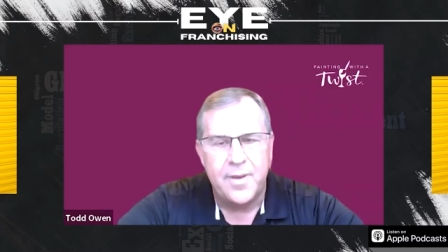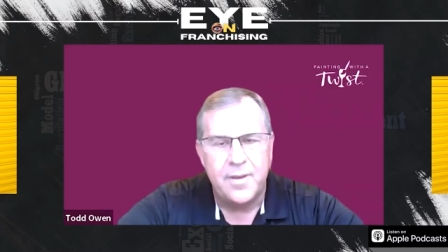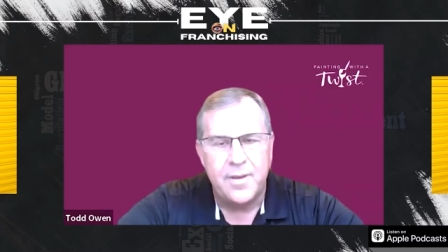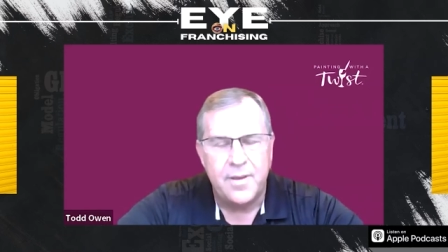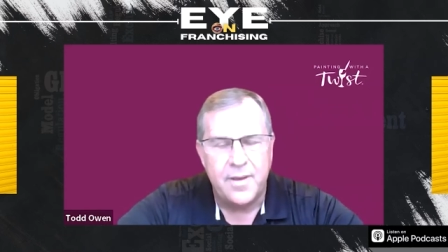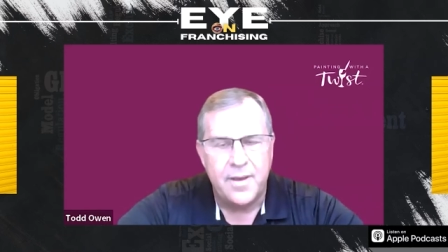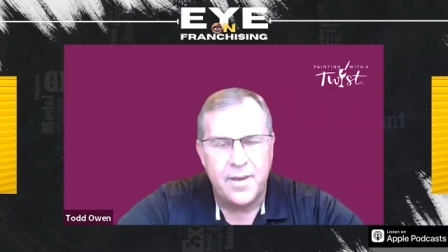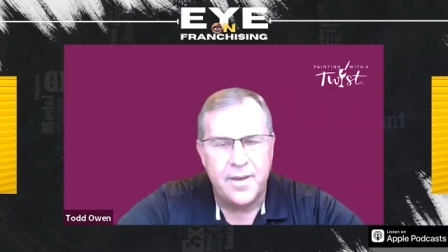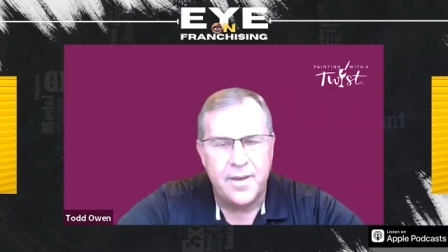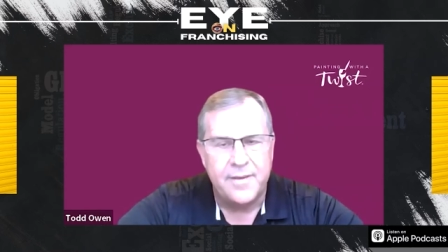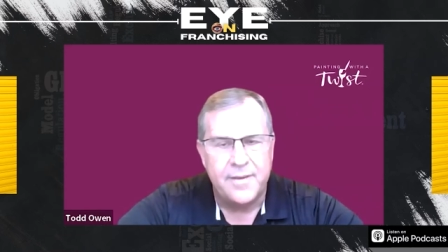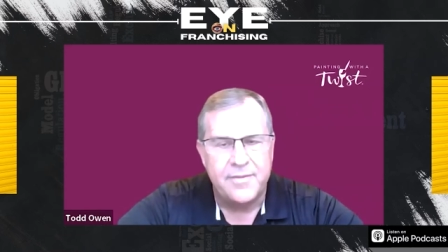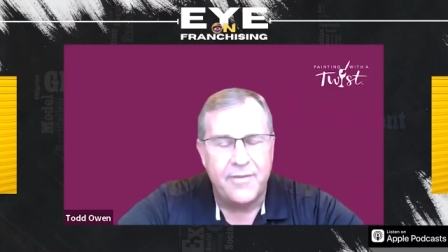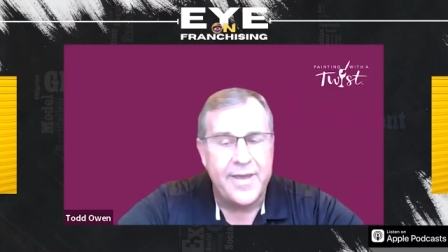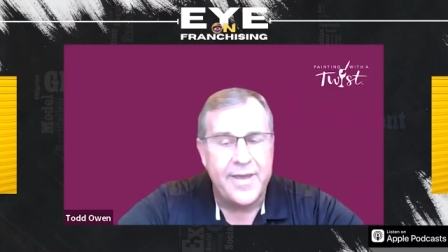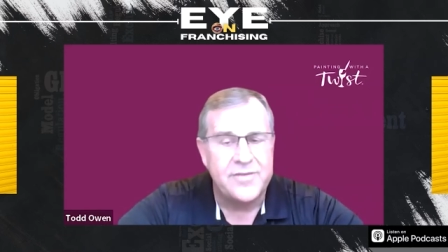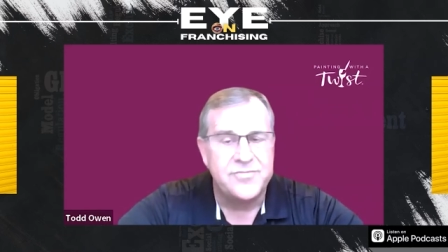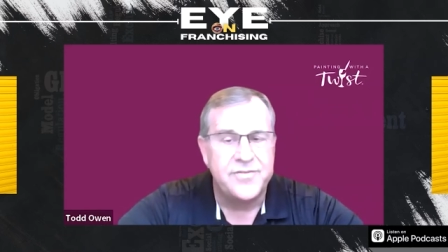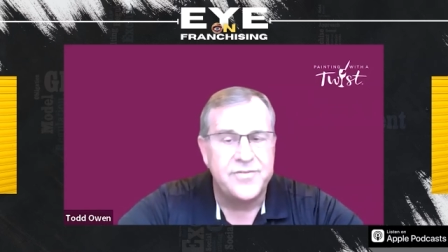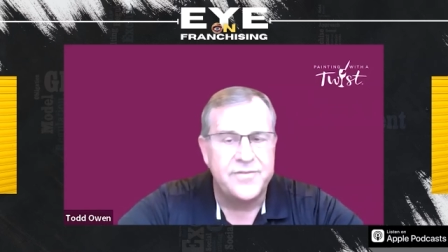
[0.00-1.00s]
Uh, the
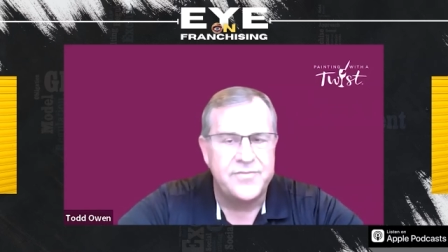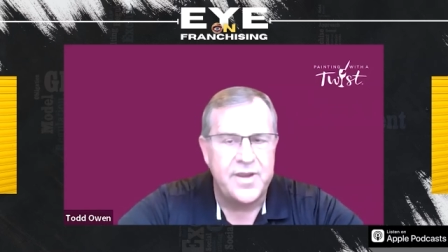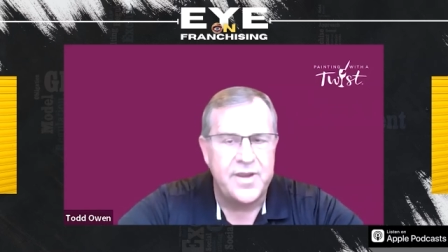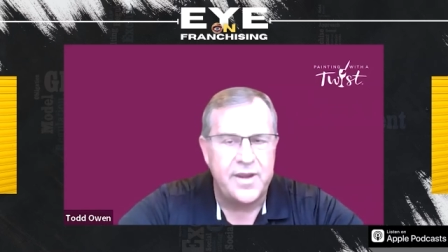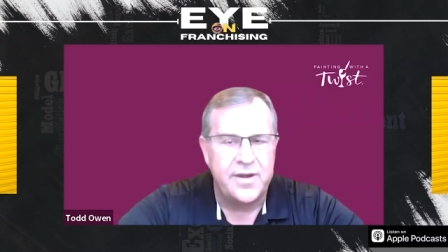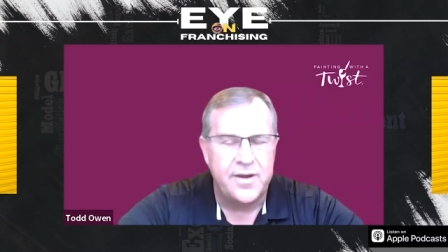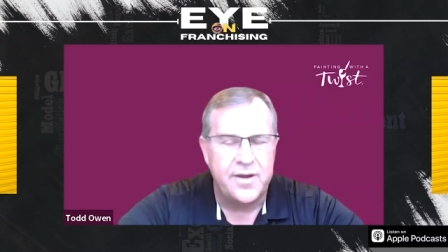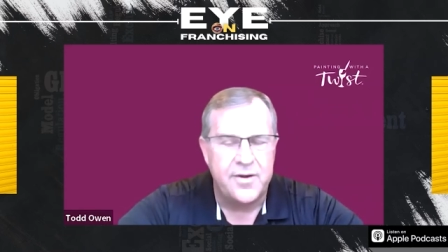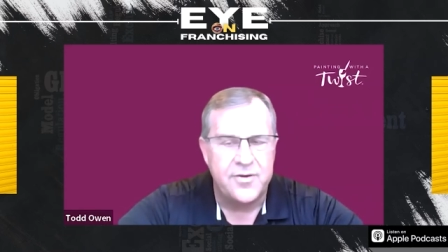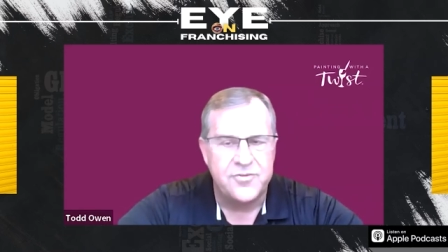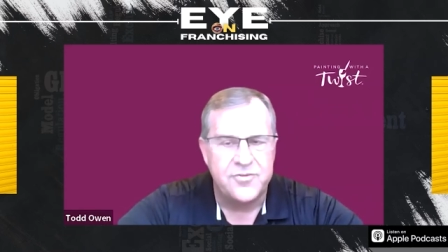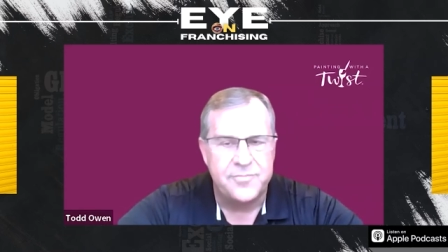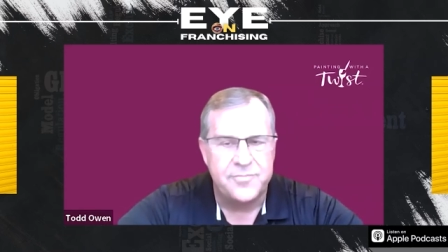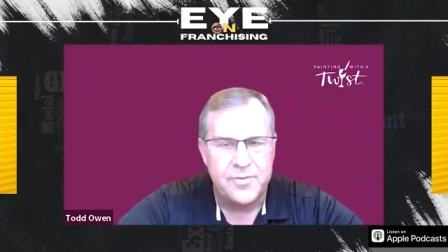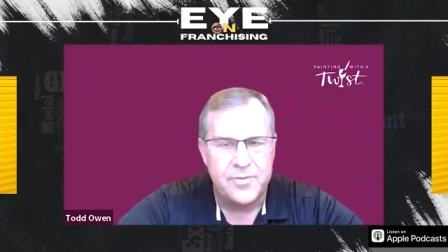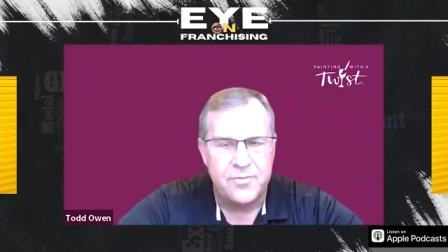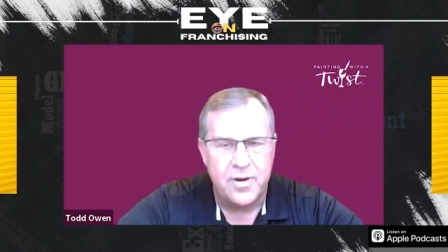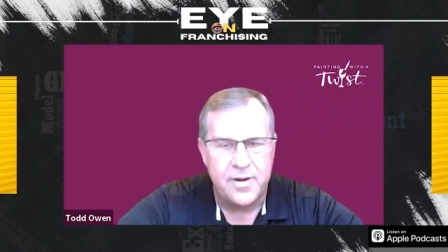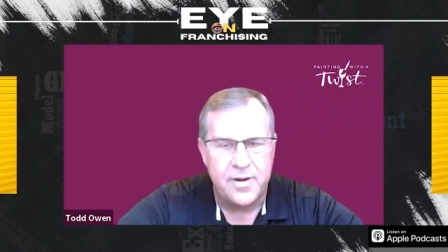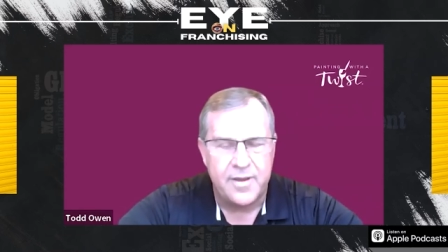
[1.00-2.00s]
last fifteen years,
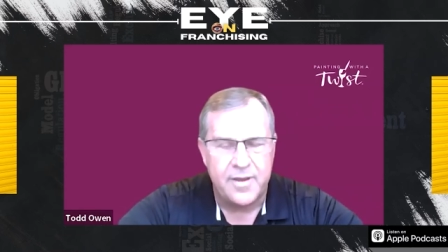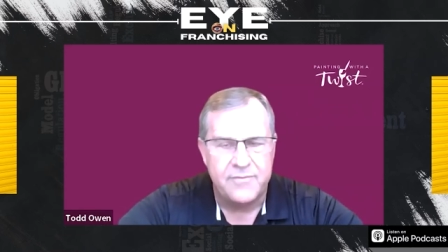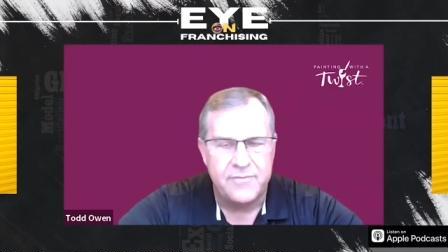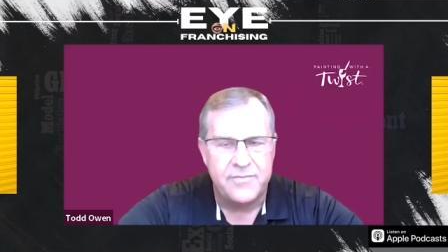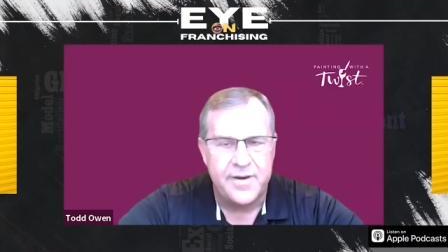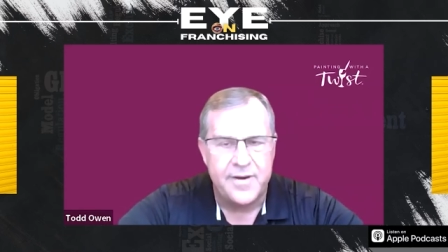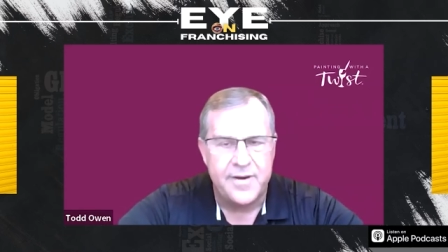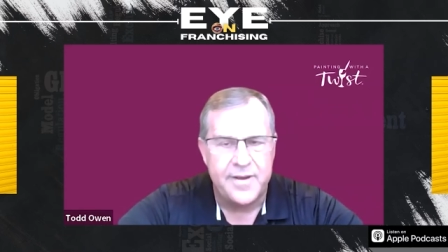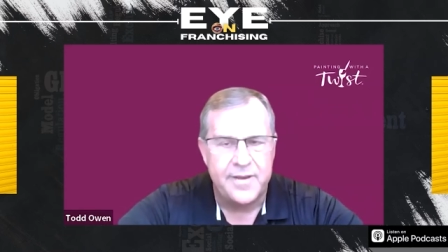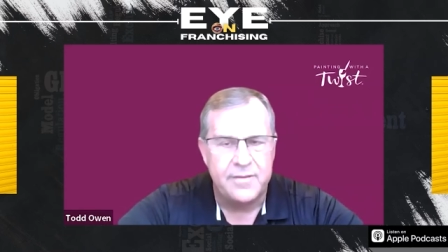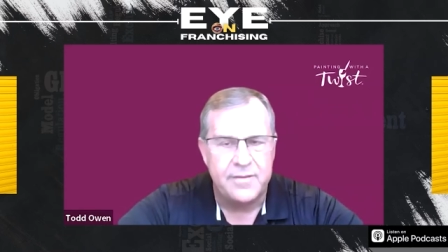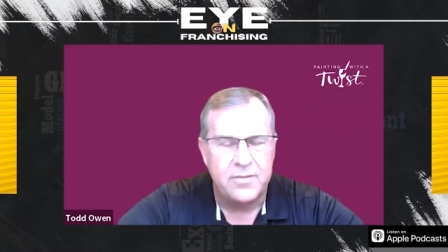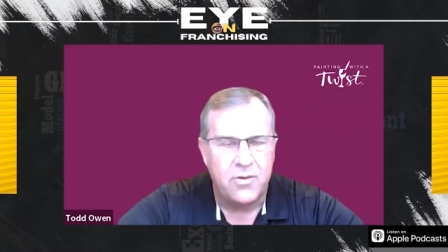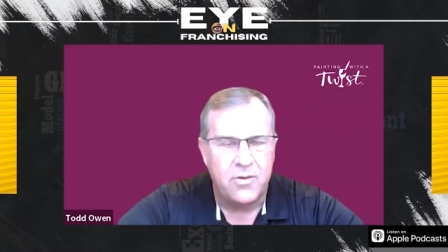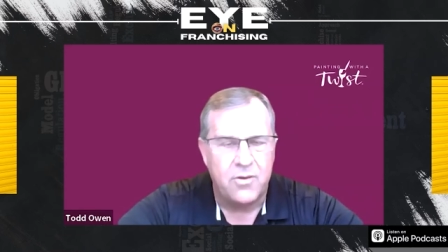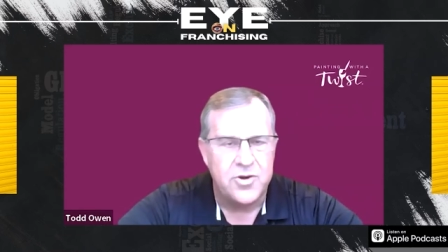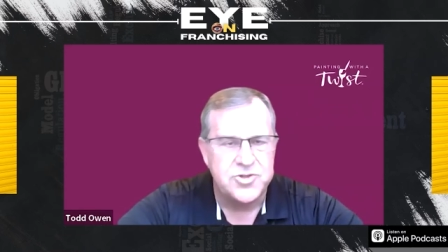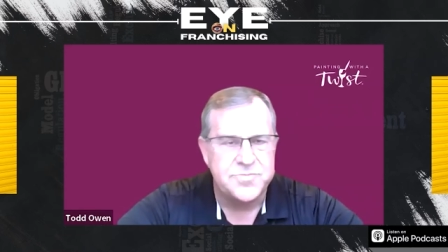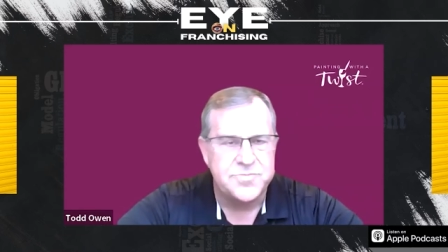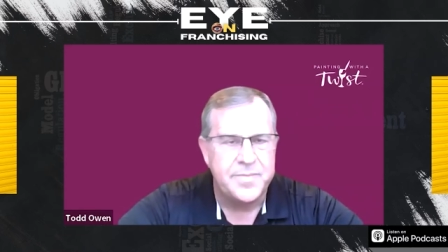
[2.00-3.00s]
been running a very
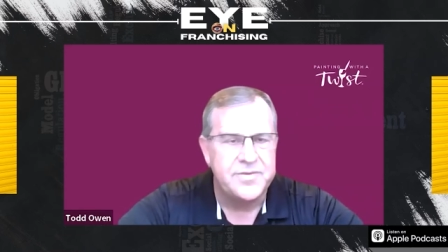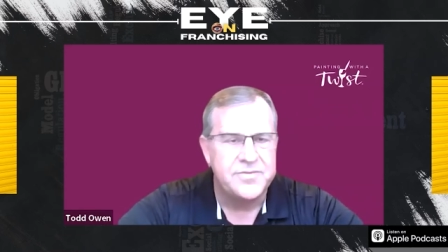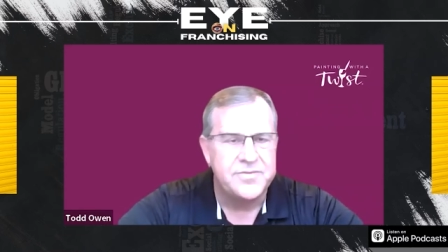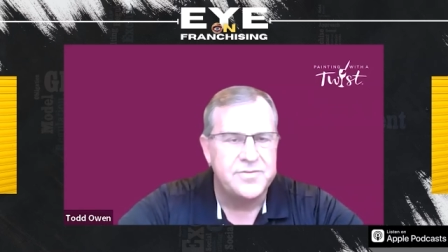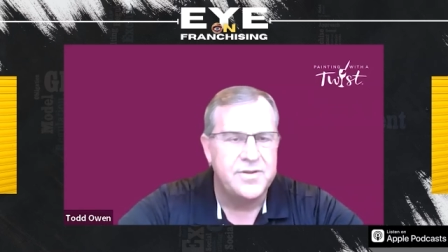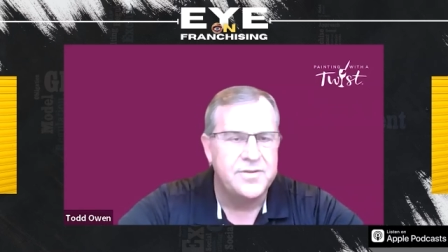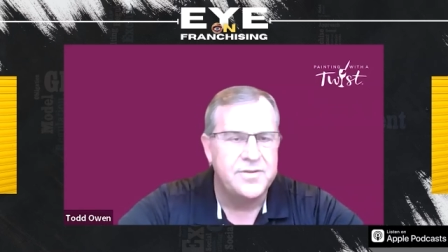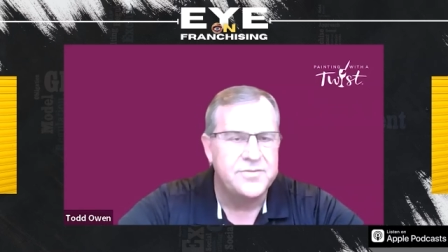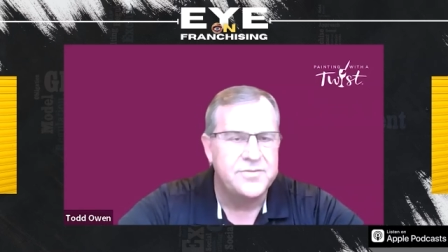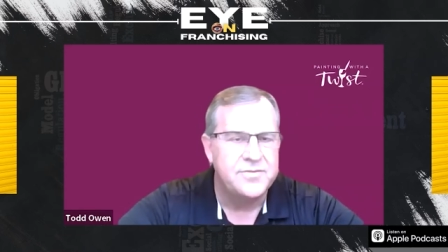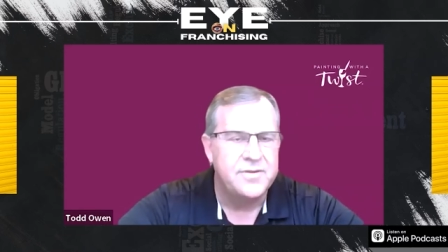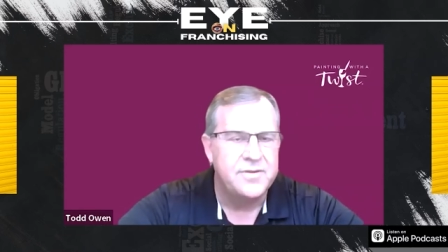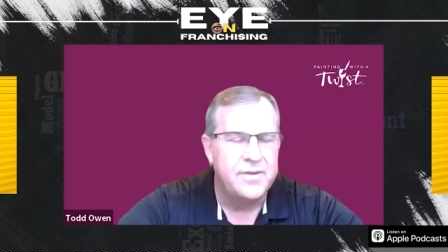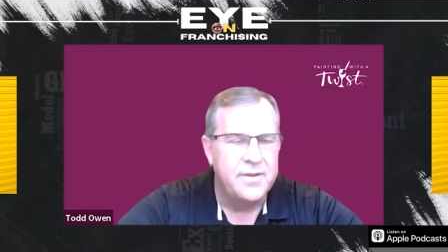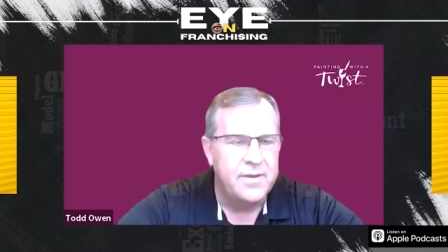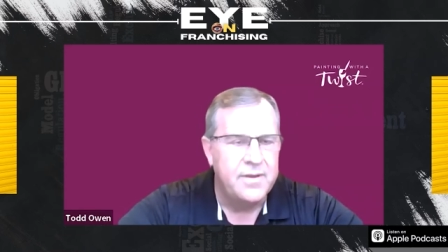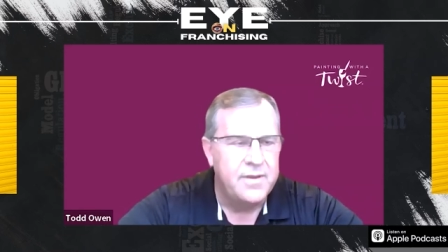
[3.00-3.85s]
large business